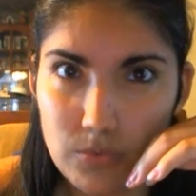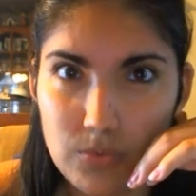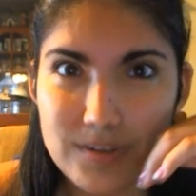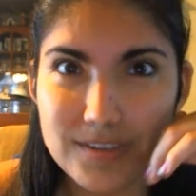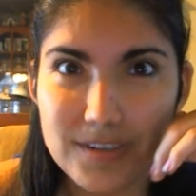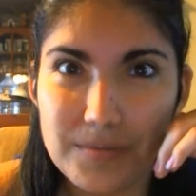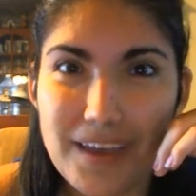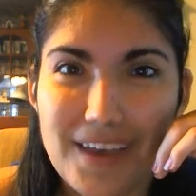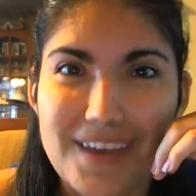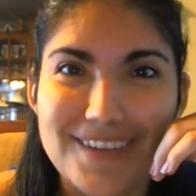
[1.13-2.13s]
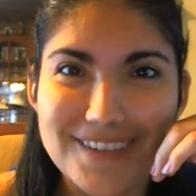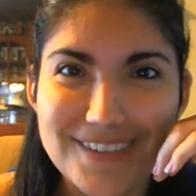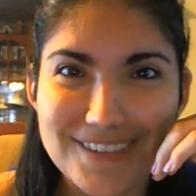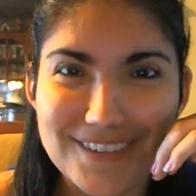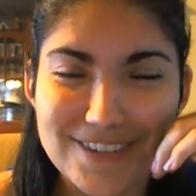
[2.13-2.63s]
What's up,
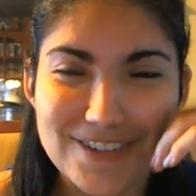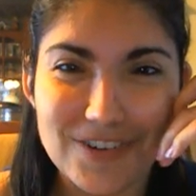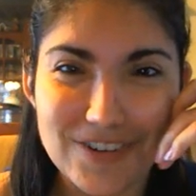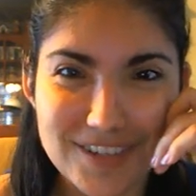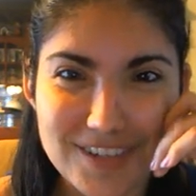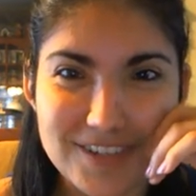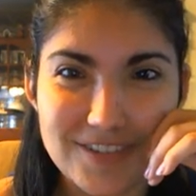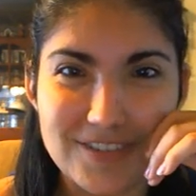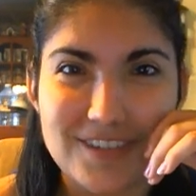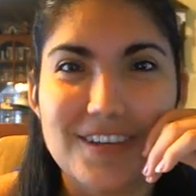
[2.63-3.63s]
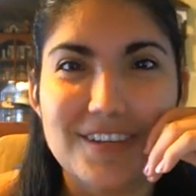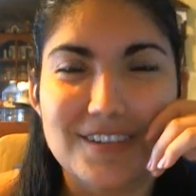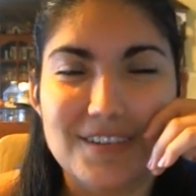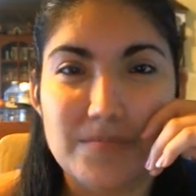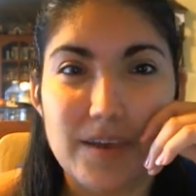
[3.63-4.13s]
guys?
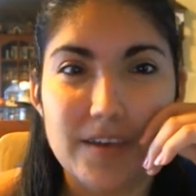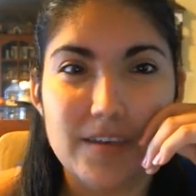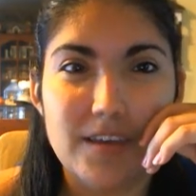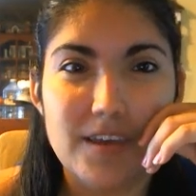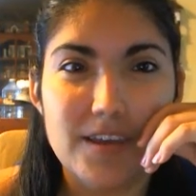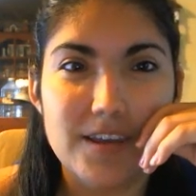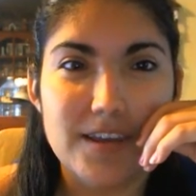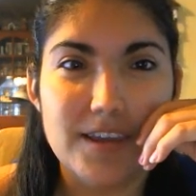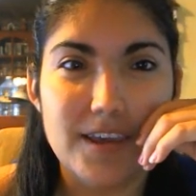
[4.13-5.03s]
Joey66, I'm back again,